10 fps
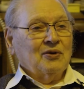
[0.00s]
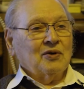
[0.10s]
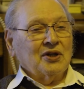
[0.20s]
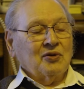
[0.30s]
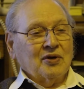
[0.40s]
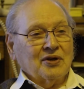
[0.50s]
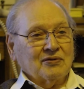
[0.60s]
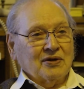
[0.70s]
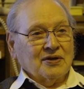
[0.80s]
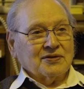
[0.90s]
Well, he went
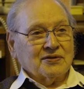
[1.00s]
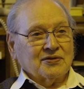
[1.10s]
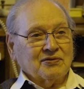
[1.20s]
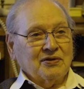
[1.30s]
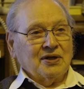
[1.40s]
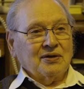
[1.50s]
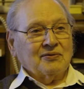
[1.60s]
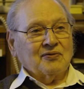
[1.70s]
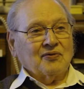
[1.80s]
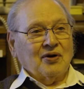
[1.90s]
across the street
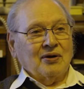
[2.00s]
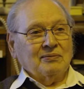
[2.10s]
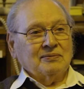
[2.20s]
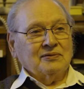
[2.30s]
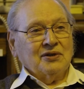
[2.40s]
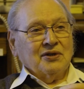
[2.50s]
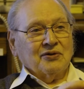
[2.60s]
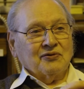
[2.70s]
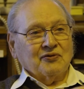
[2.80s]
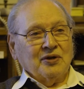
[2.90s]
from
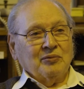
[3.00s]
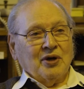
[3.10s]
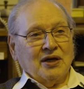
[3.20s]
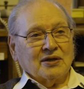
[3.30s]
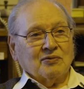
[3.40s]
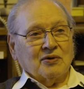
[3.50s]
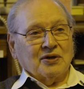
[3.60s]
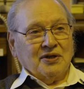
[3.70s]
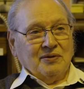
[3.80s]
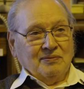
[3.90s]
the Fremont, where
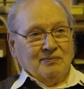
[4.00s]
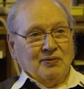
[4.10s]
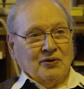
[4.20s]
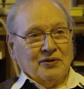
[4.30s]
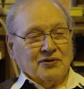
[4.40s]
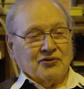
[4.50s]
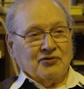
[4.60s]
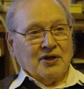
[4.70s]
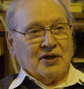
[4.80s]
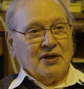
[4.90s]
he pulled his
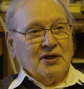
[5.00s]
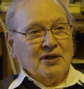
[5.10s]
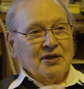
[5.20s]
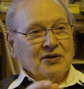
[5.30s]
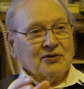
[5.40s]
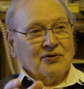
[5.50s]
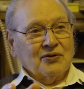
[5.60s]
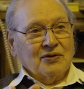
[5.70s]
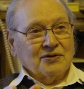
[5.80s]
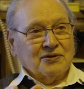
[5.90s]
trick, to the
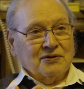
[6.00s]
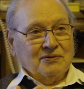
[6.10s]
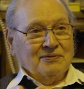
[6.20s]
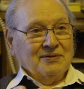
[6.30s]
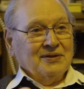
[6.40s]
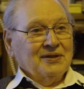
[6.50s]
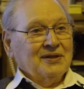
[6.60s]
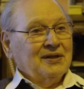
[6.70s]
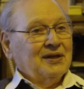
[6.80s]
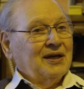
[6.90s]
Horseshoe,
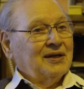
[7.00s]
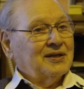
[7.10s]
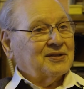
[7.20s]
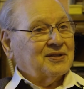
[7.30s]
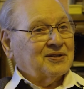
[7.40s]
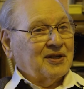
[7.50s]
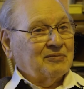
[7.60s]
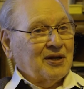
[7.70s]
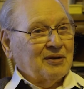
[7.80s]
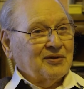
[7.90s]
and does the
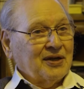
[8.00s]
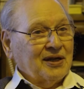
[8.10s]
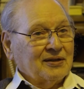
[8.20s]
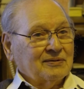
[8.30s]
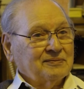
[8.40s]
same damn thing.